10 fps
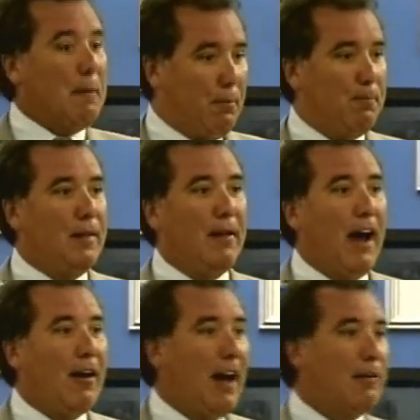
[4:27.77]

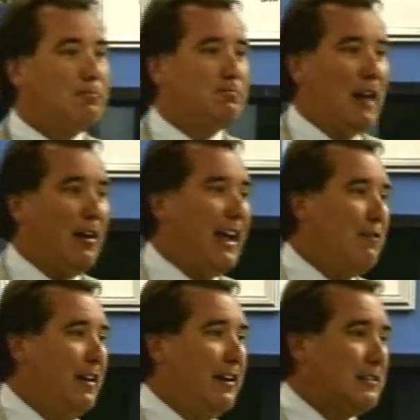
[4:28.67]
I'll give you
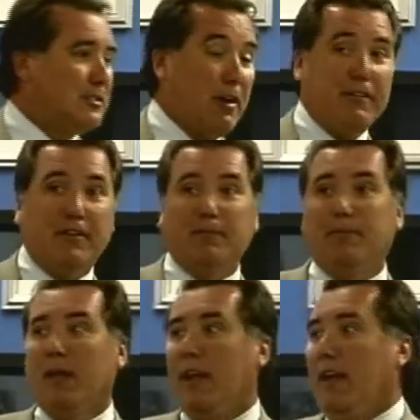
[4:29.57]
an illustration.
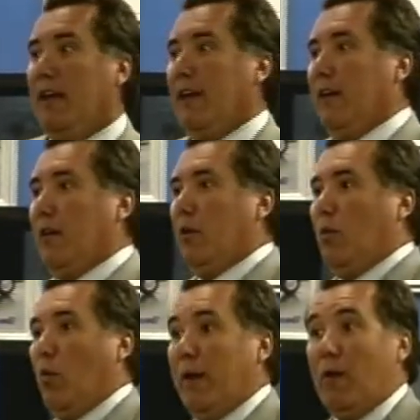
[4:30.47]

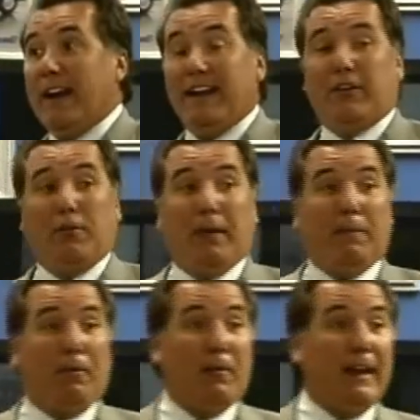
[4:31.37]
We went into people
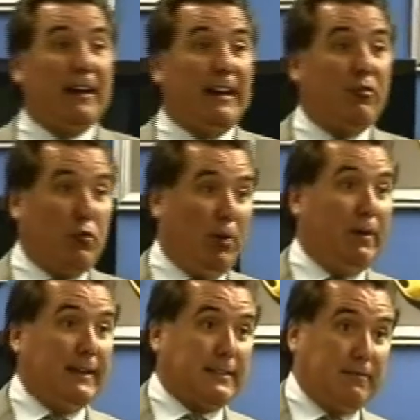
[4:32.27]
that did drill
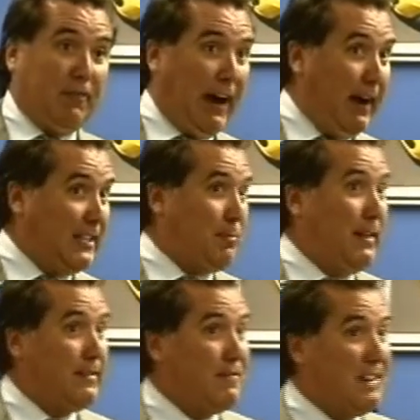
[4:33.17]
bits, very
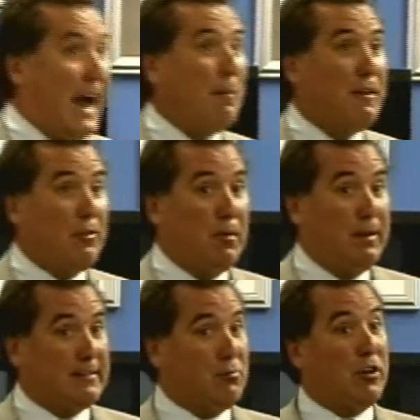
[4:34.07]
expensive diamond drill
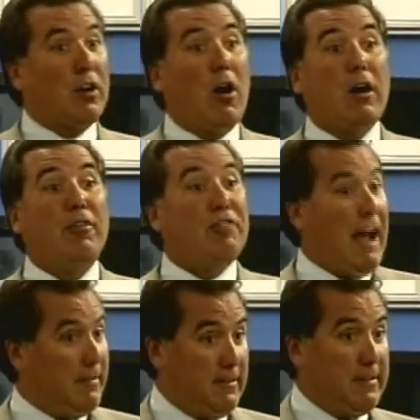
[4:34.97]
bits. We're talking
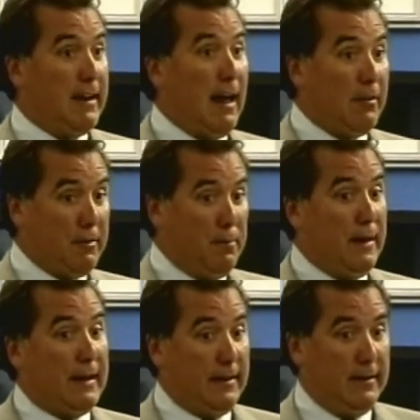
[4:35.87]
thousands of dollars a
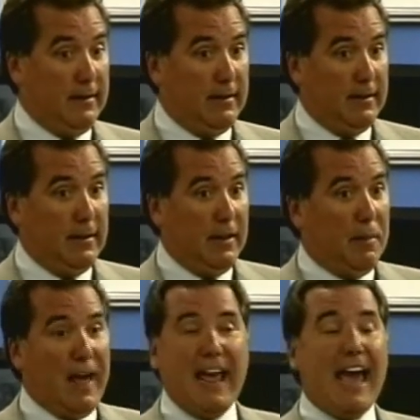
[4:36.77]
bit.
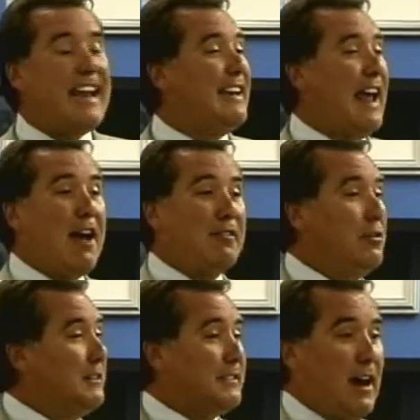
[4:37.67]
They had it down to a
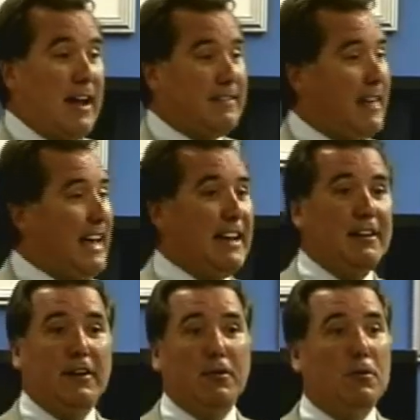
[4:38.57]
science. They could do